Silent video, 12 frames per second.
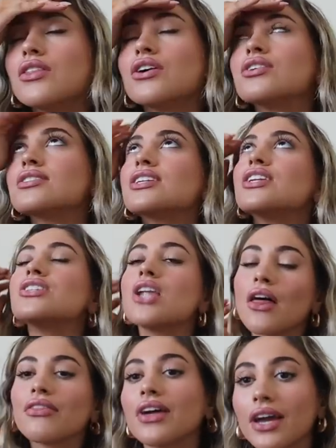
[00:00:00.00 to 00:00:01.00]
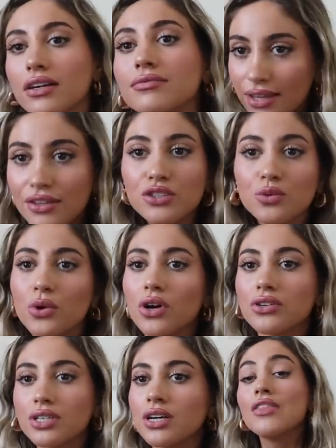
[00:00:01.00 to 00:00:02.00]
There's nothing in this
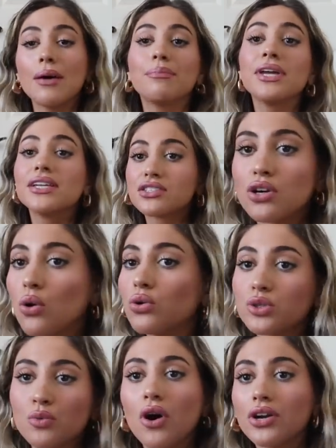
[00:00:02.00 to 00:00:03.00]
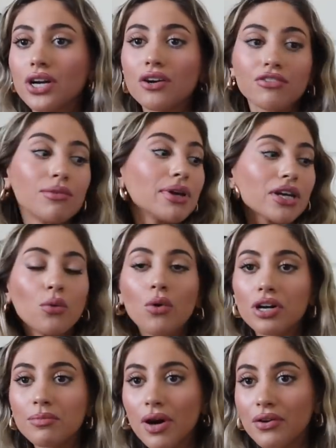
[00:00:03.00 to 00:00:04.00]
world that beats cold water from like a
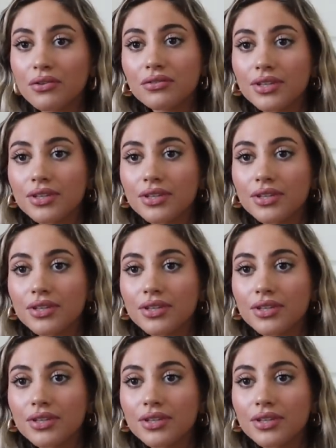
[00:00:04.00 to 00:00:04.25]
water bottle.